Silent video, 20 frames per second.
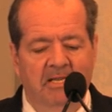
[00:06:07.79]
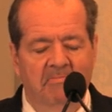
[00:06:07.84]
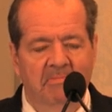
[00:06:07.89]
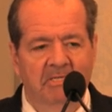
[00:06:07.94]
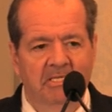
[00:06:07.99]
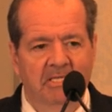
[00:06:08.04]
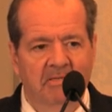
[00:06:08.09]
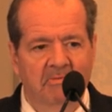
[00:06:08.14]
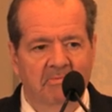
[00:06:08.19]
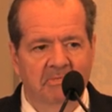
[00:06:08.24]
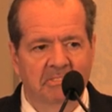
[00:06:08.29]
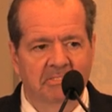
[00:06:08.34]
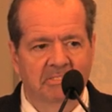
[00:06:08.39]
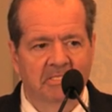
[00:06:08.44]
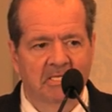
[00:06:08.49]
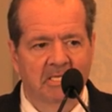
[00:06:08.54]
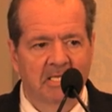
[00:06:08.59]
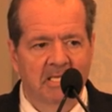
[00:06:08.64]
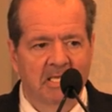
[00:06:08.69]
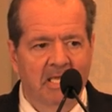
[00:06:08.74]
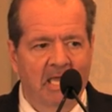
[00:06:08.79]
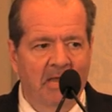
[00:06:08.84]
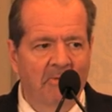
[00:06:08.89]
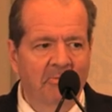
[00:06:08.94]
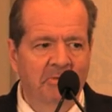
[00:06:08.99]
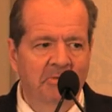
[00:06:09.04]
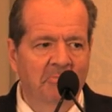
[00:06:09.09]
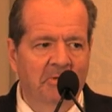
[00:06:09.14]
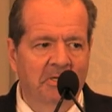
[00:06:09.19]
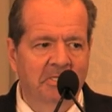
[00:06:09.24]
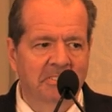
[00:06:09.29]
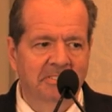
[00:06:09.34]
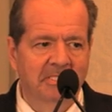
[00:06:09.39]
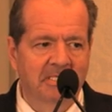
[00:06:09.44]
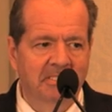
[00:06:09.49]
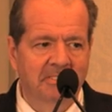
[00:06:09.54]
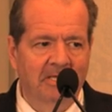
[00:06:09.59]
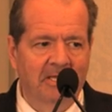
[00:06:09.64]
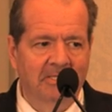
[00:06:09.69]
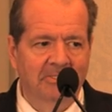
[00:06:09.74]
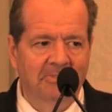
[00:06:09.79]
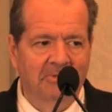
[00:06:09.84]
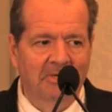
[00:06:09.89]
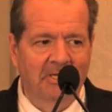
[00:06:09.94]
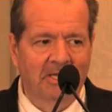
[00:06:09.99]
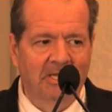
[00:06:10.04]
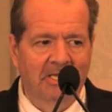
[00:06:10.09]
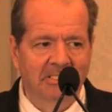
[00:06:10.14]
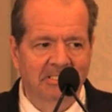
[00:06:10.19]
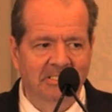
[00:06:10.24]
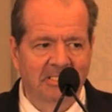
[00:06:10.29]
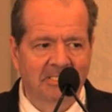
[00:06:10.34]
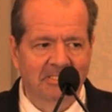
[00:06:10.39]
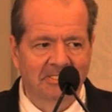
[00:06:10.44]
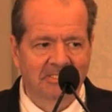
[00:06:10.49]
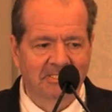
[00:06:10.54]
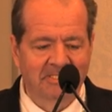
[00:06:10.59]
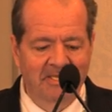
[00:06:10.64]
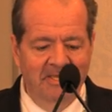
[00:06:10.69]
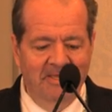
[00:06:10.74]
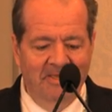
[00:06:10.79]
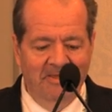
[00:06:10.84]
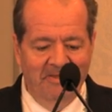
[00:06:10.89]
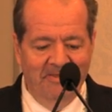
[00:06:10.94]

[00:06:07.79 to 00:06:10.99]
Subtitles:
I mean, he was, I wouldn't want to say Dr. Oz, because